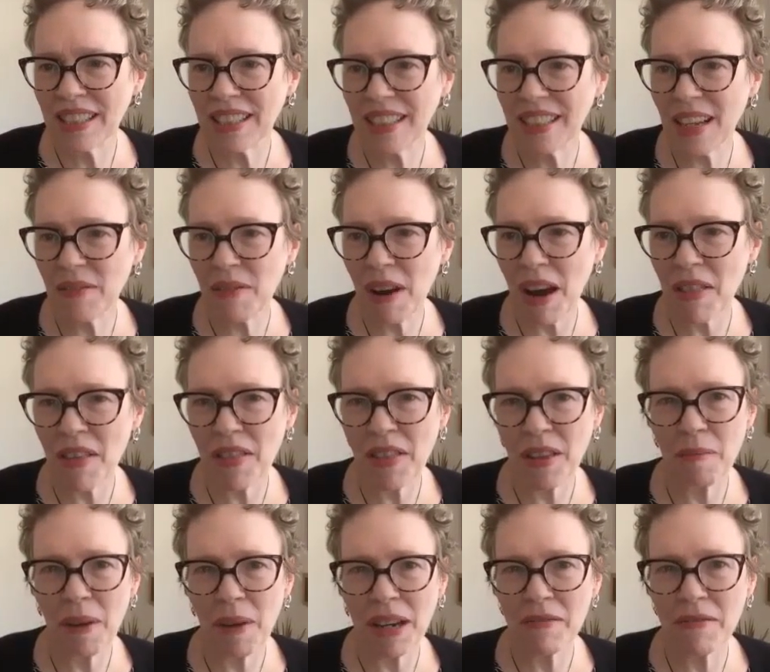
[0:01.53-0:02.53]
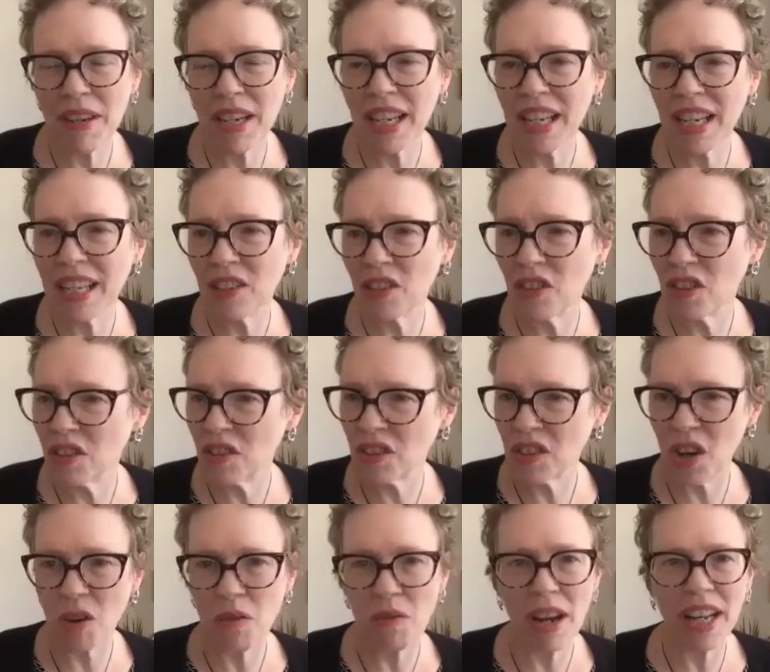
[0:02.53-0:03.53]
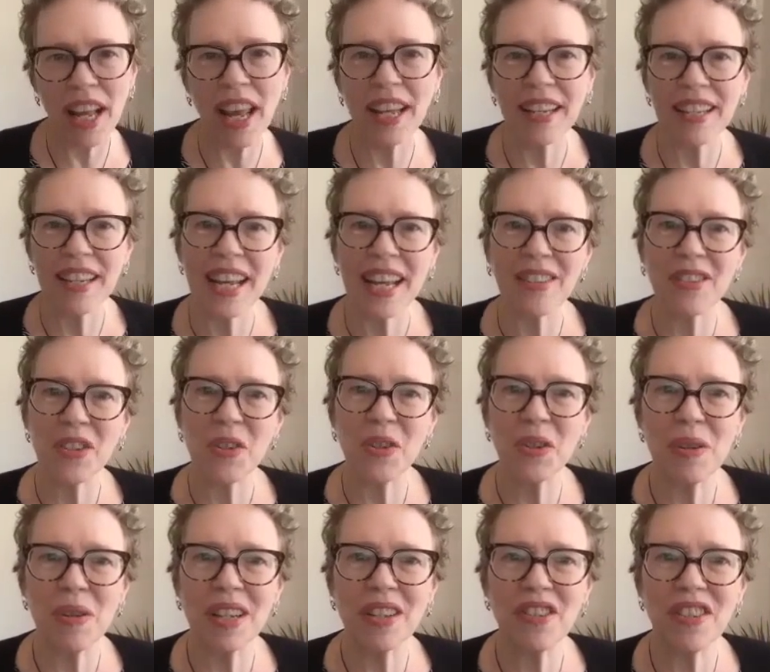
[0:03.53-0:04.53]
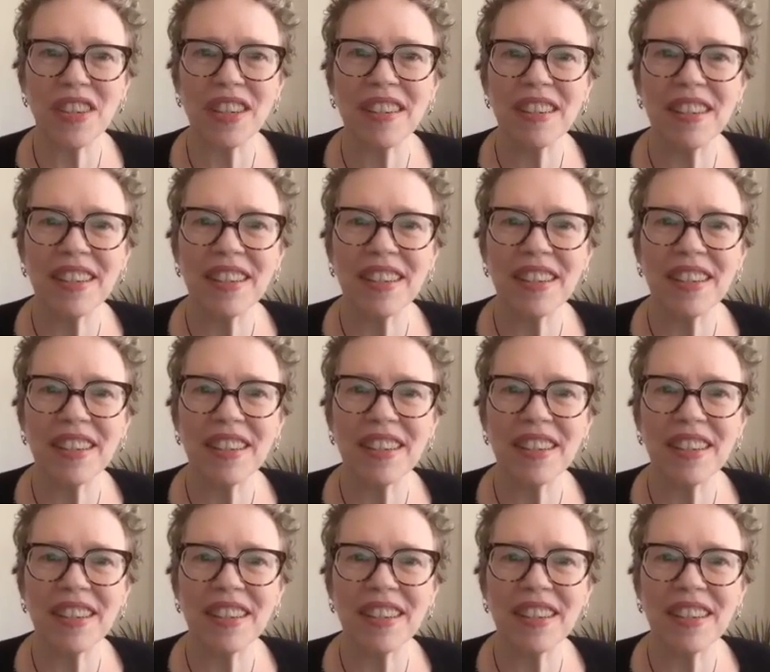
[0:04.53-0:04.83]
Dave, rather than my reading it, just go right ahead and ask your question.